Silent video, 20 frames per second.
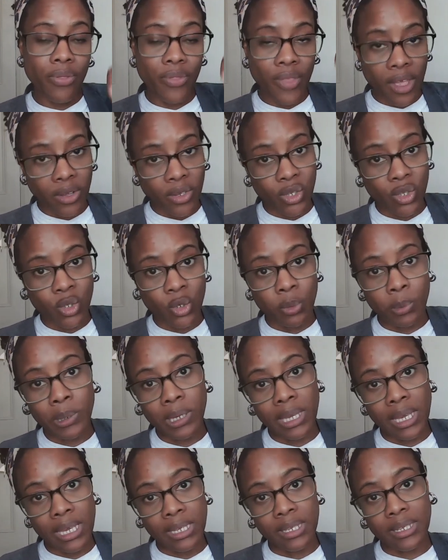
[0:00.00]
they are super
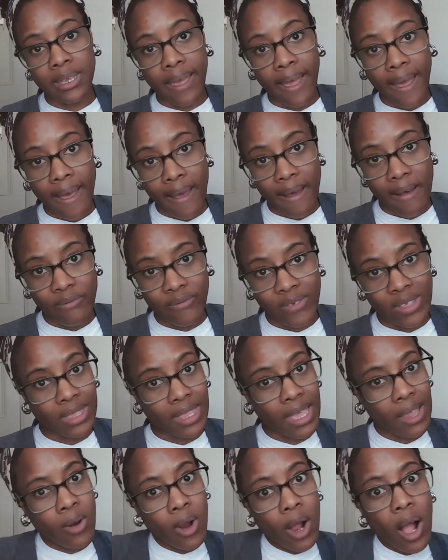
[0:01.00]
key to have, and
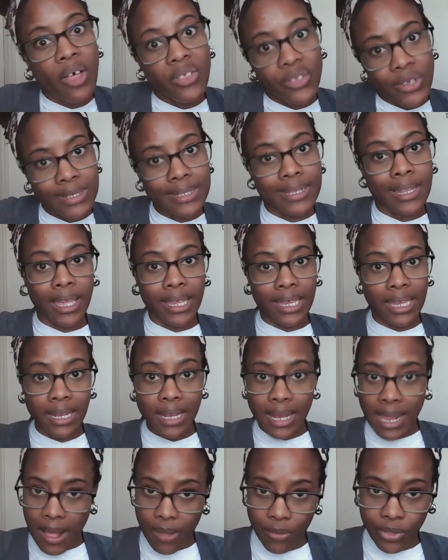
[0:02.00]
there are others like
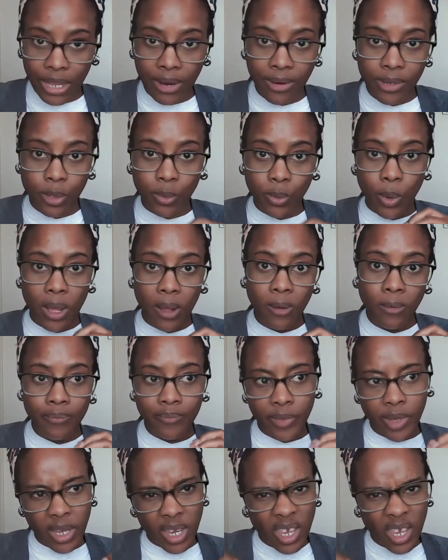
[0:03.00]
it out there as well,